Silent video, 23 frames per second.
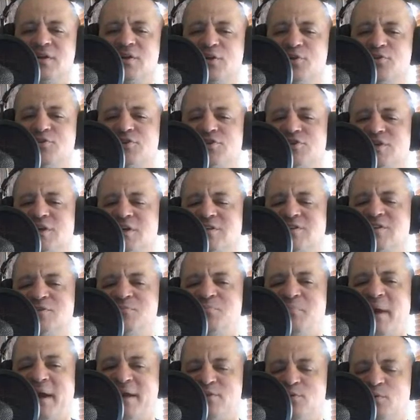You just
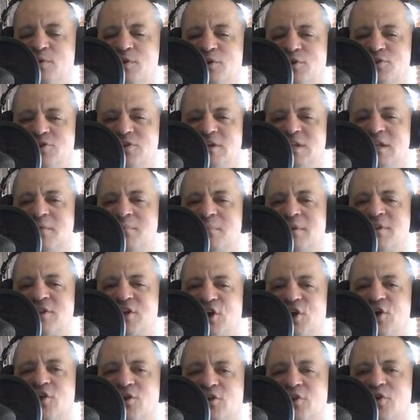expect when you see them that
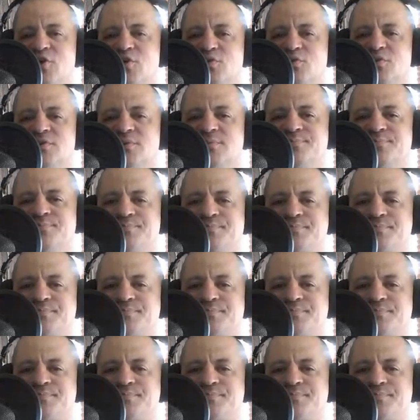they're gonna lose.